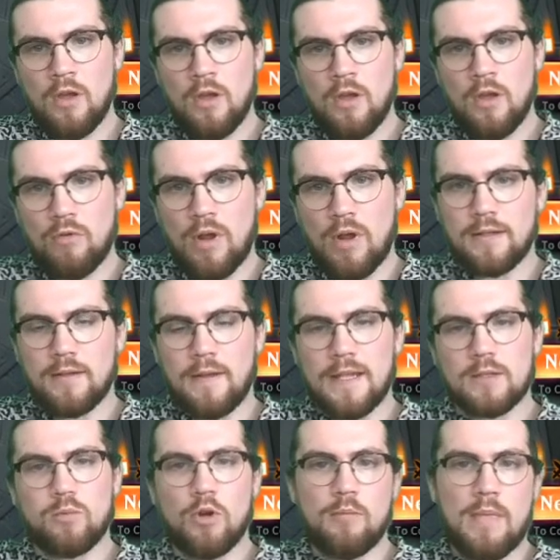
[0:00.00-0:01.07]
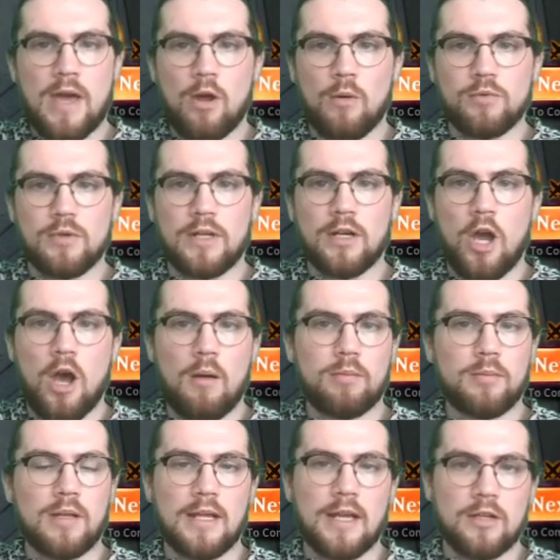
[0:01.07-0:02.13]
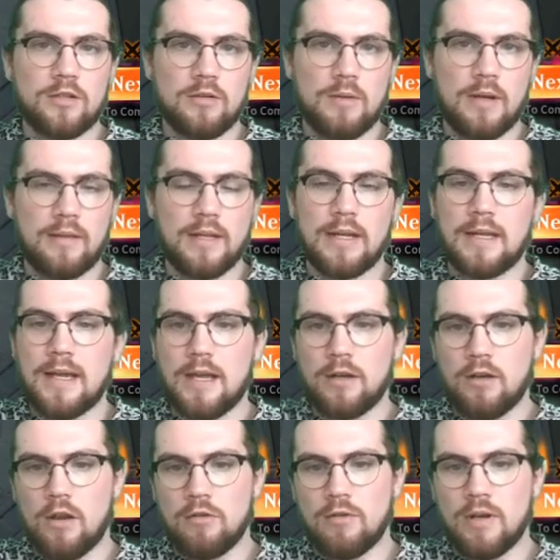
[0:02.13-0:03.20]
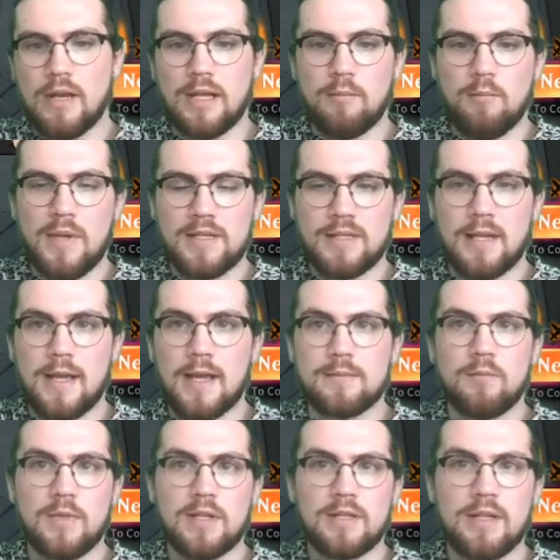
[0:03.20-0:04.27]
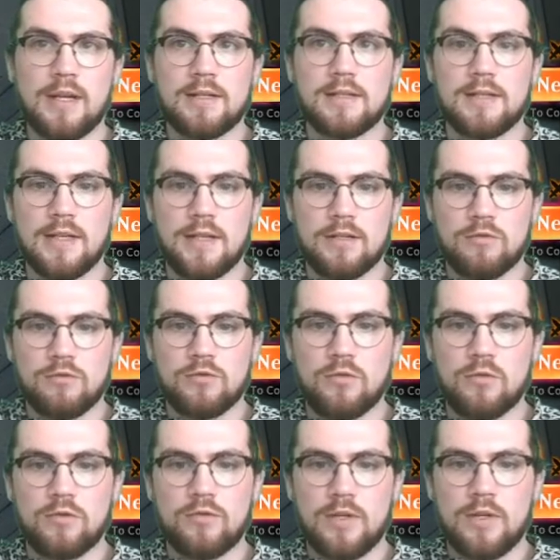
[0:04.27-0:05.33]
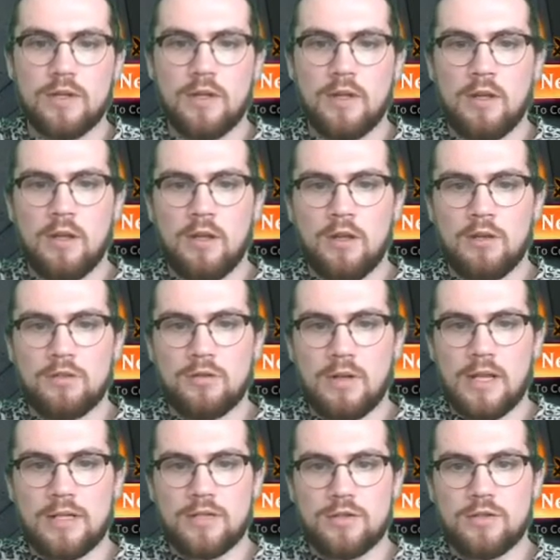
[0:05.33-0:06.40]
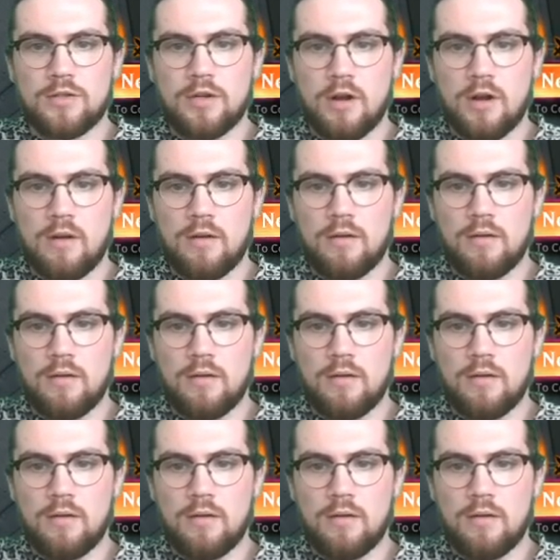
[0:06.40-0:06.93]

Right, he has 1 mana up, so he can opt, then he can't do anything. He can't counter, and he can miscast, but miscast is no sorcery. So let's start.